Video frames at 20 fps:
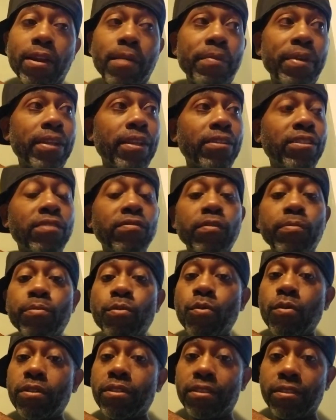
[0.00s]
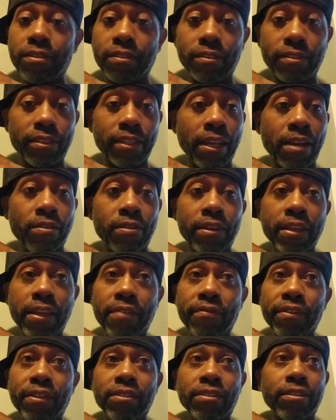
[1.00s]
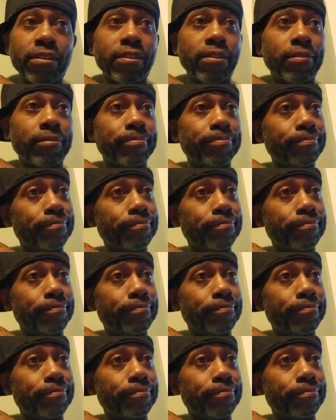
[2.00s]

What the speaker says: I mean, if she reports, I don't care if there's a